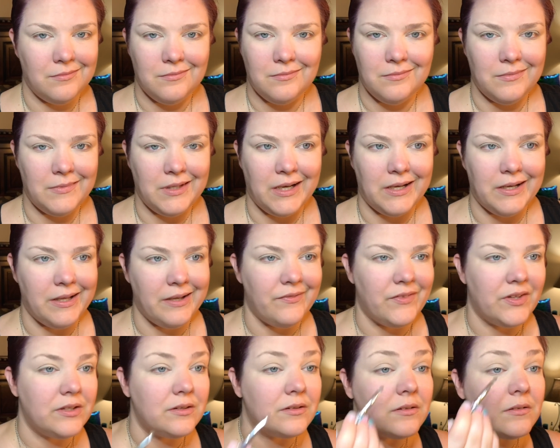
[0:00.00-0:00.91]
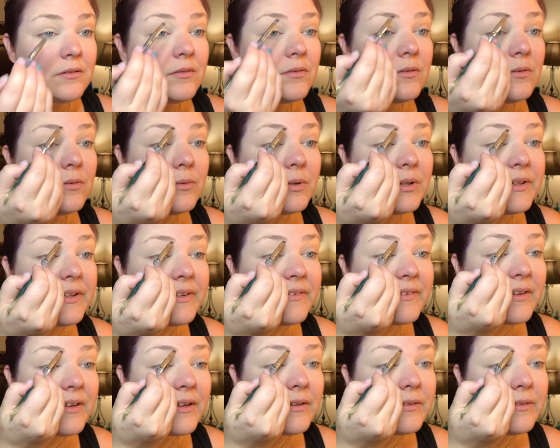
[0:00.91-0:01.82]
not even what they
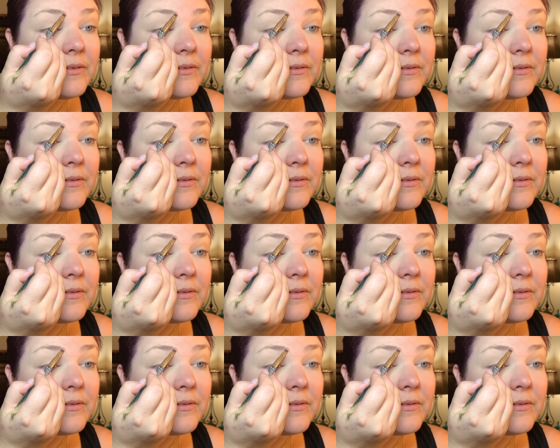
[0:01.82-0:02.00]
said.